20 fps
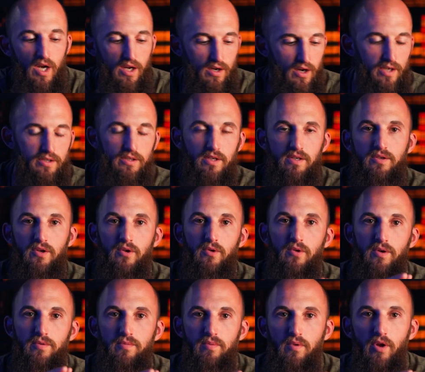I'd like to
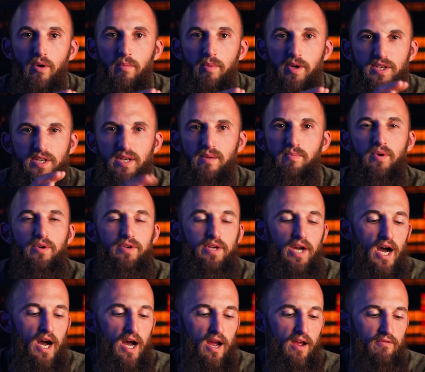do a little bit deeper
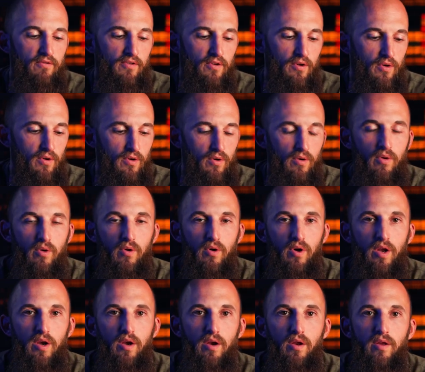dive
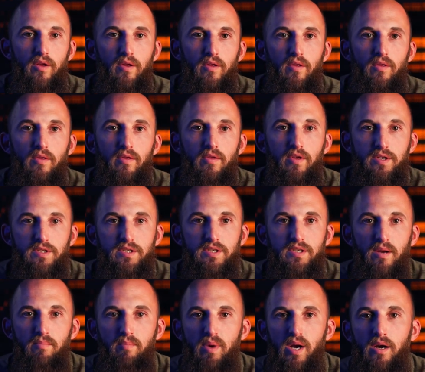on
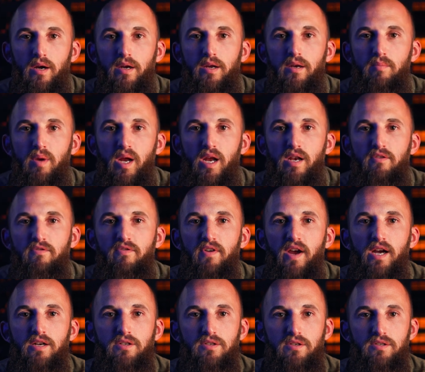this American
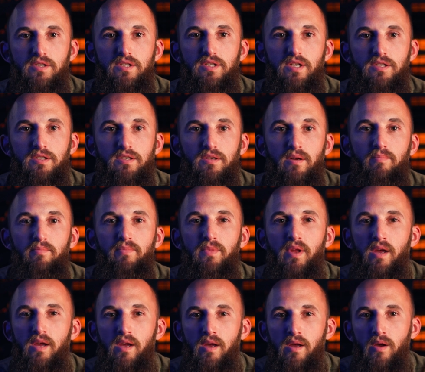manufactured system.
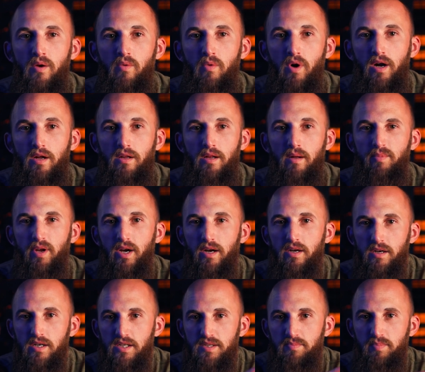While I'm not
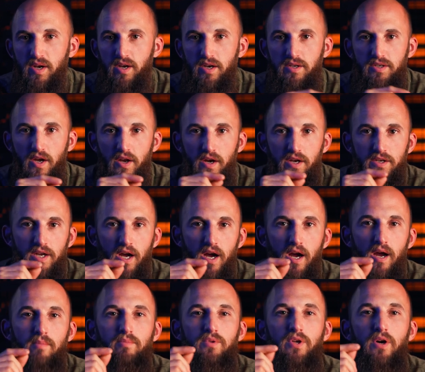going to spend a ton of
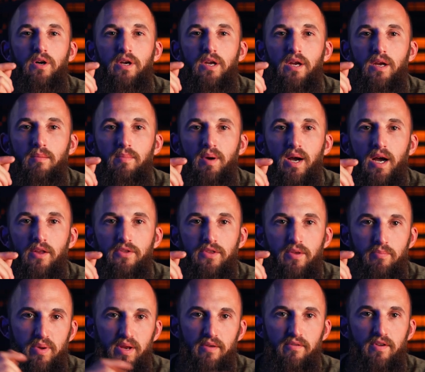time talking about
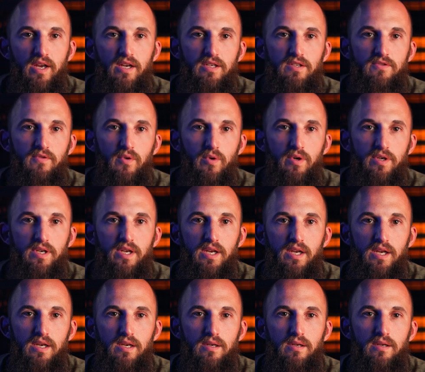the
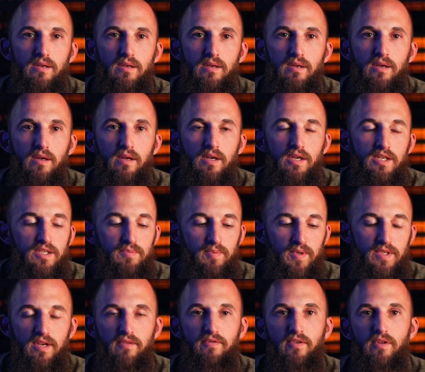PVS-14,
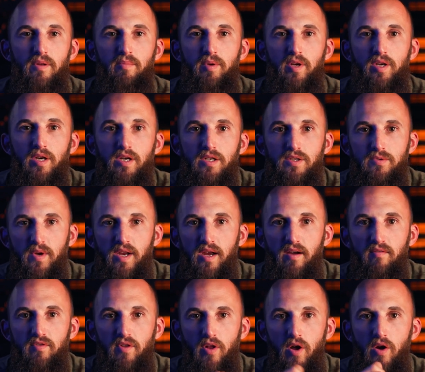specifically because we
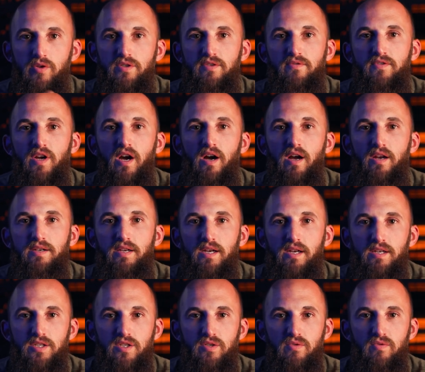have loads of
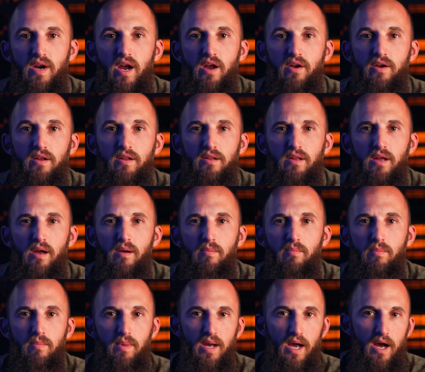content surrounding
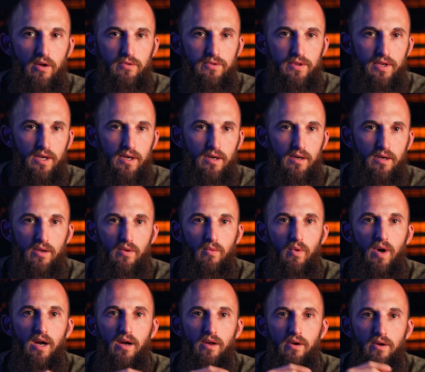them out there in the
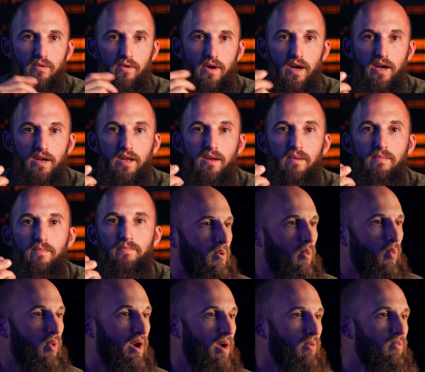wild already.
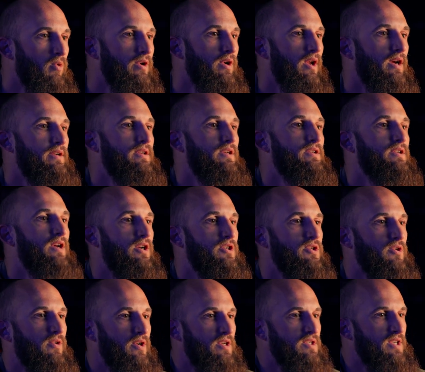What I would like to touch
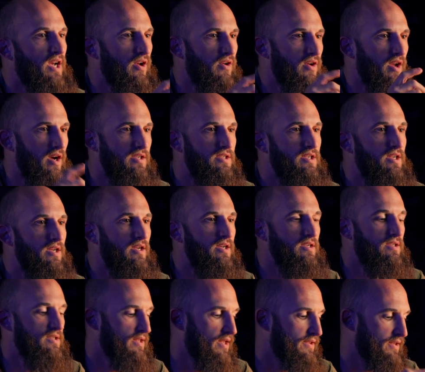on is how nice it
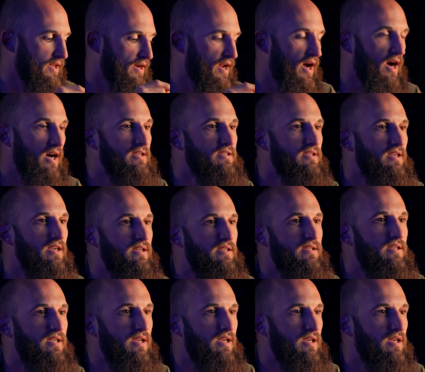is that the
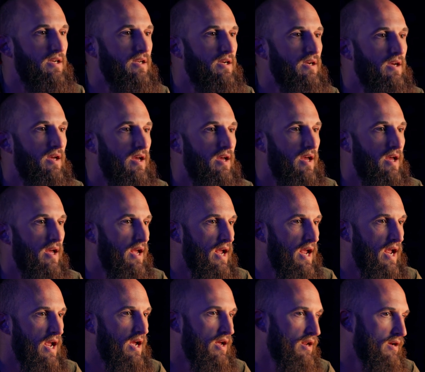NOX18
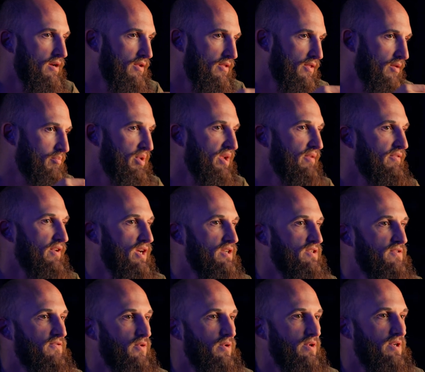and the
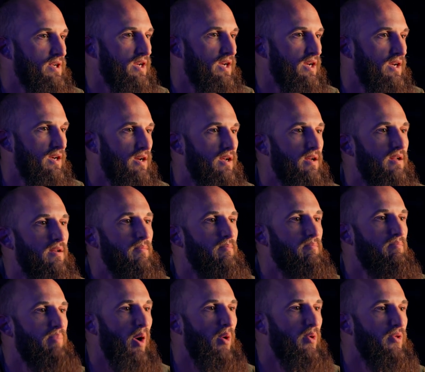PVS-14
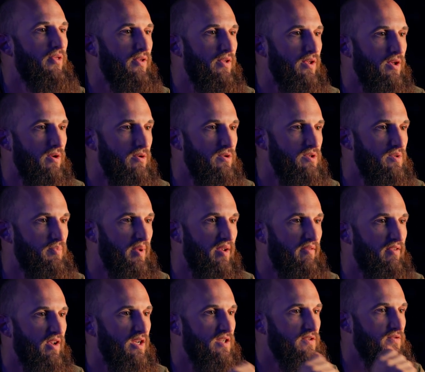both use
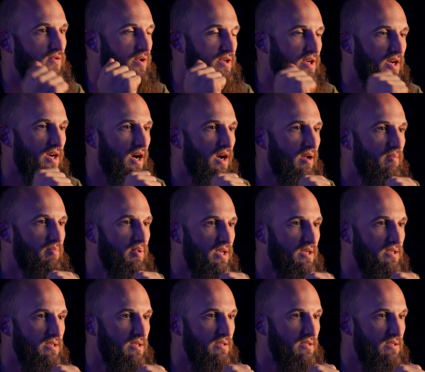PVS-14
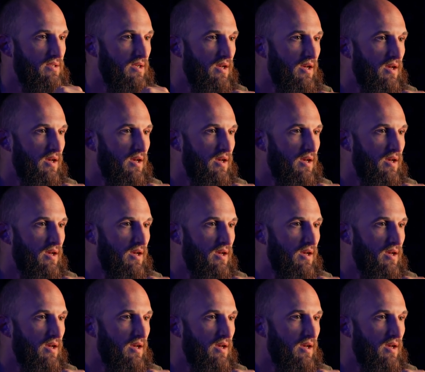eyepieces.